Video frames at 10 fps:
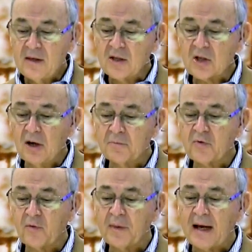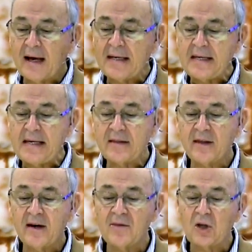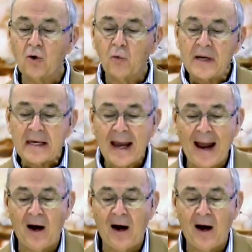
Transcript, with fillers: This comes from the idea that in the Greek